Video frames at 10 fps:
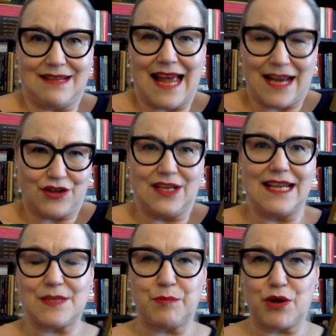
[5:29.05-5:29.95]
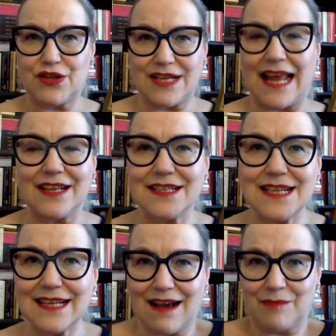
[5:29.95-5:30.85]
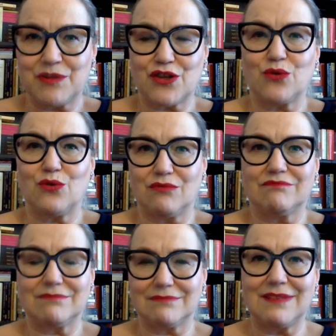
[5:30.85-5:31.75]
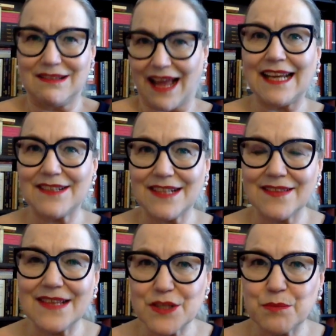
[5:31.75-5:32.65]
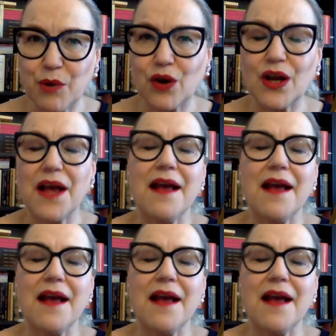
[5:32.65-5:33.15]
actually his personality comes to light in this book.